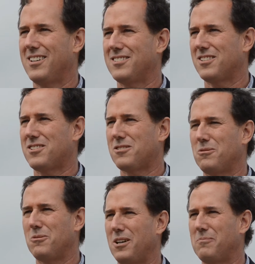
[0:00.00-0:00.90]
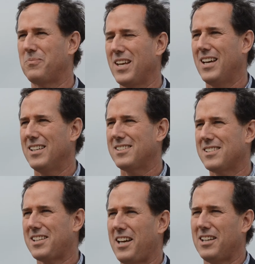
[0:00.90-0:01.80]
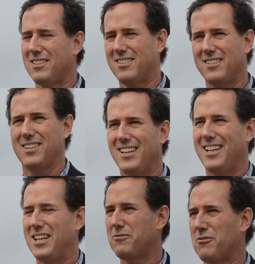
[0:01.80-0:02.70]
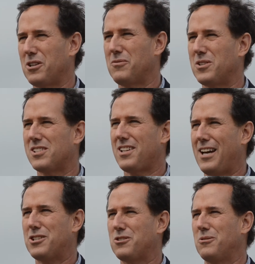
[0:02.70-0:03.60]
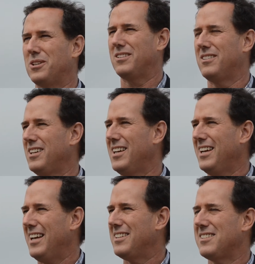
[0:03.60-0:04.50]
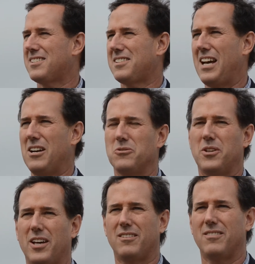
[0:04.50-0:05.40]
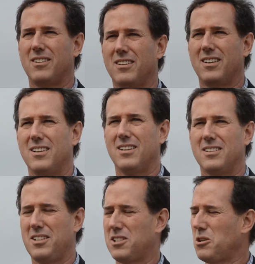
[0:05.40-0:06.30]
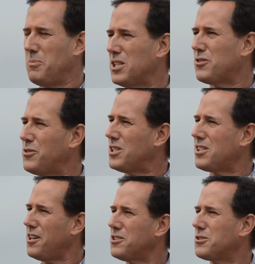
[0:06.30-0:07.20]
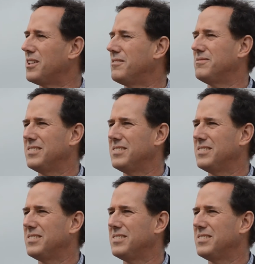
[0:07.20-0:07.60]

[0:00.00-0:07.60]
just to stand in front of this statue and in this town that did so much for this country.